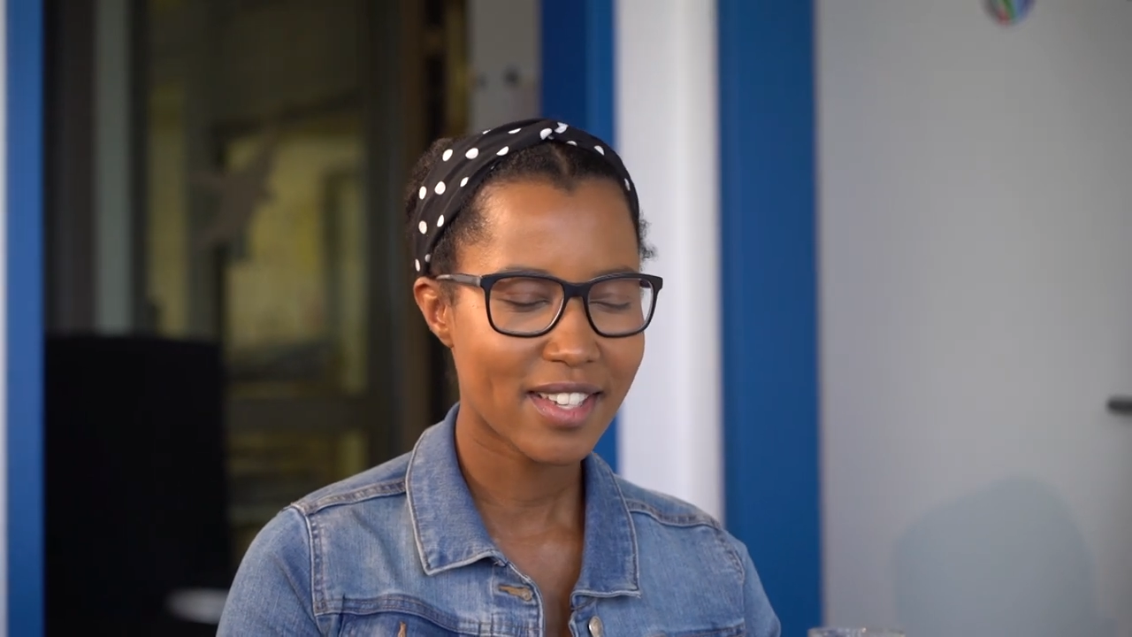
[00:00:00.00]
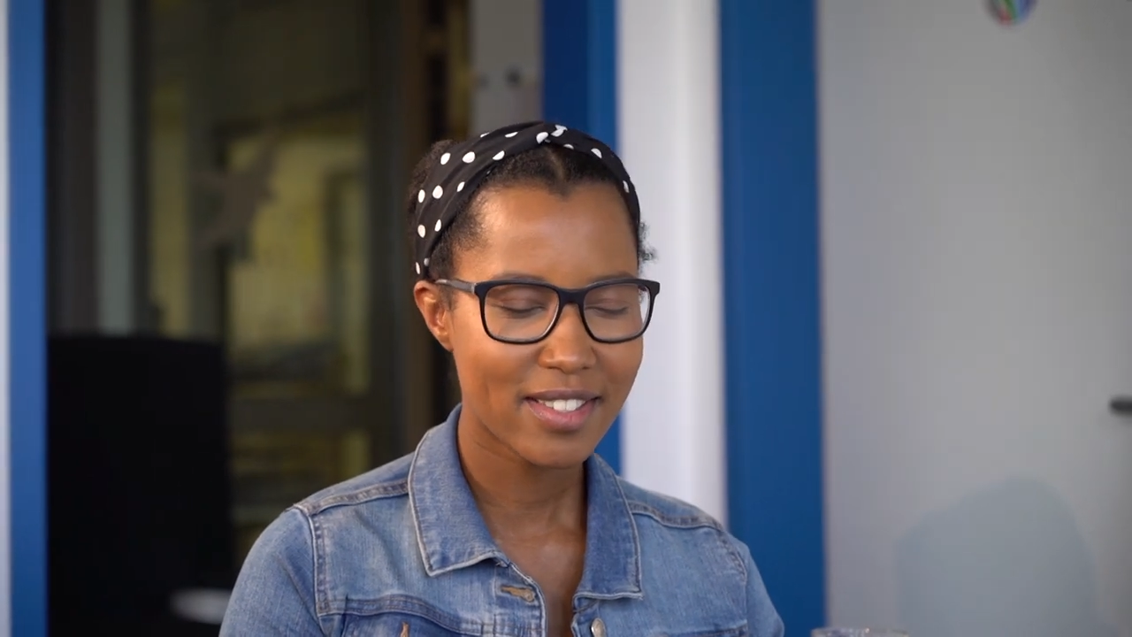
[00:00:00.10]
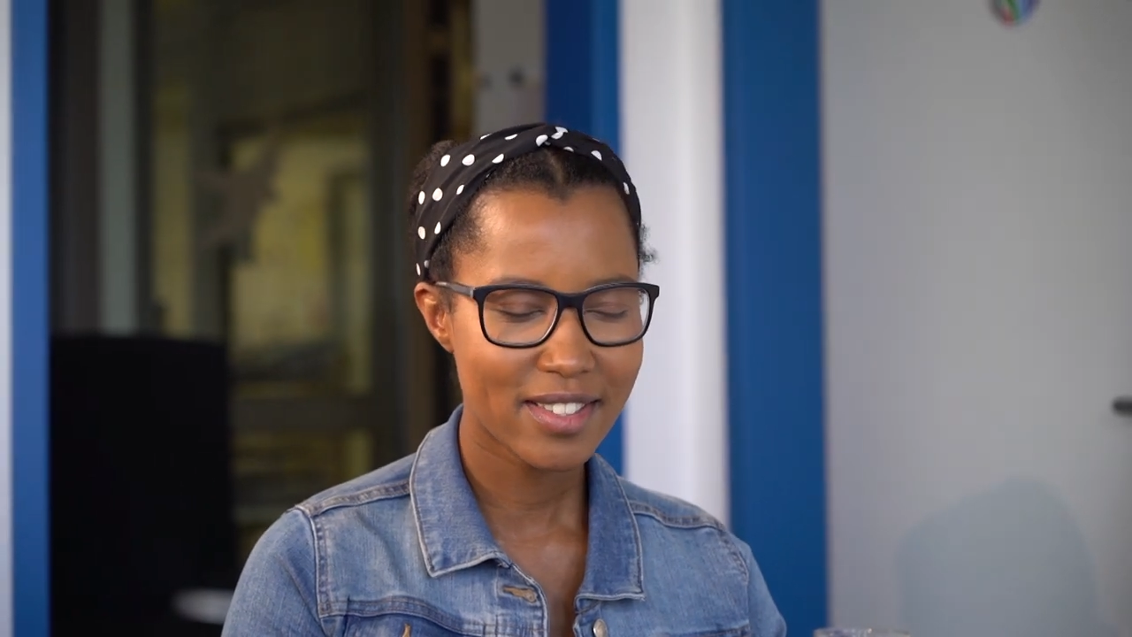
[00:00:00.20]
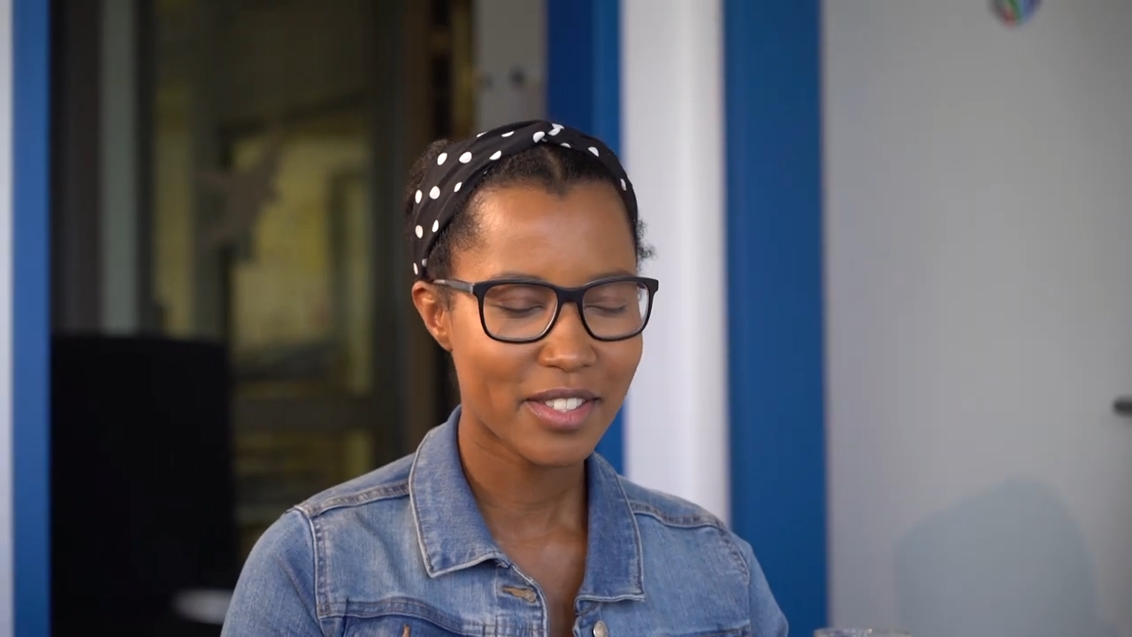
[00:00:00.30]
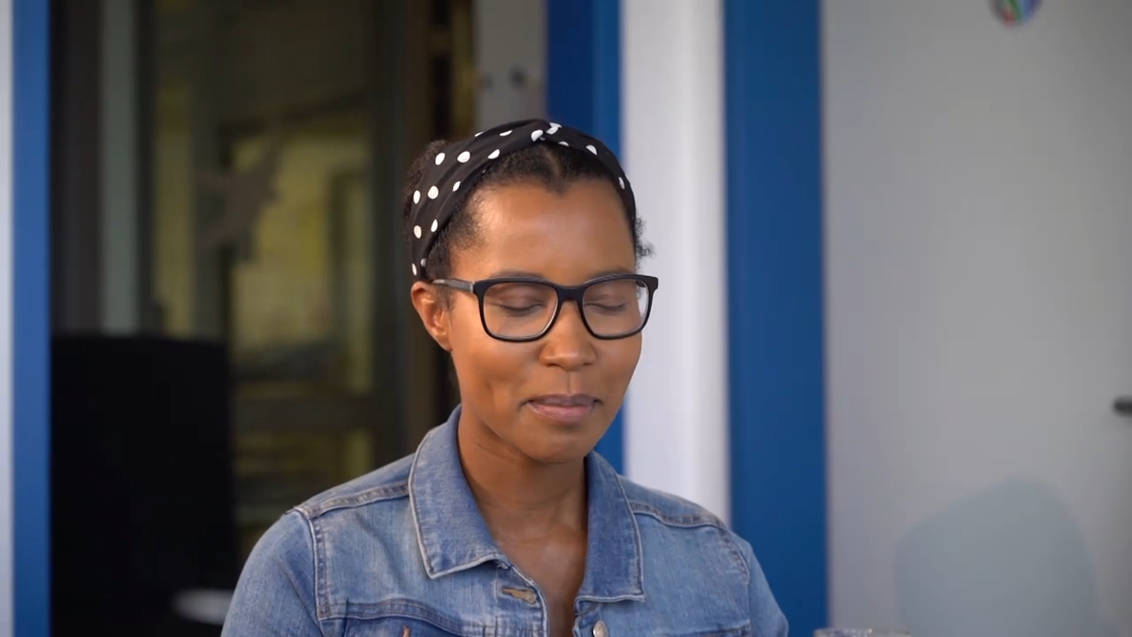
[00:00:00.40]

sense,